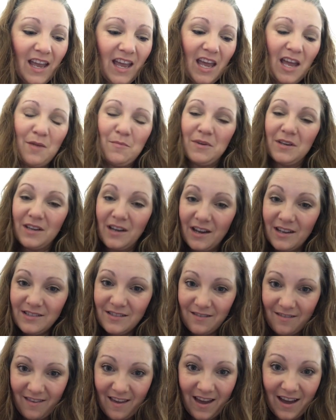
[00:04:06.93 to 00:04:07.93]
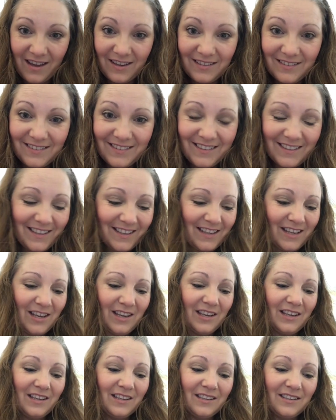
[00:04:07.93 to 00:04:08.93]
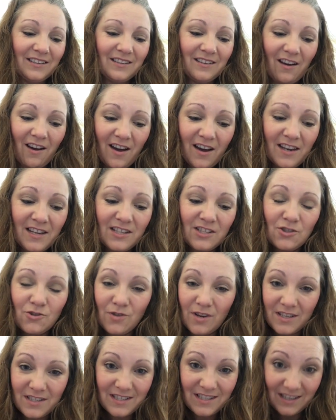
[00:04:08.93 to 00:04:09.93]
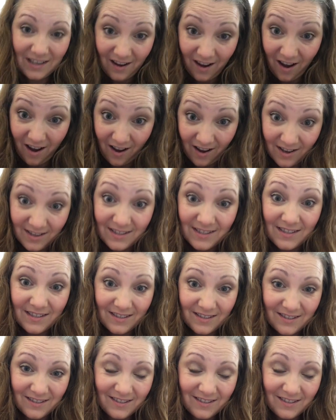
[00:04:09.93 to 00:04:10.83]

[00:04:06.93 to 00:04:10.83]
And because of that, God is trusting us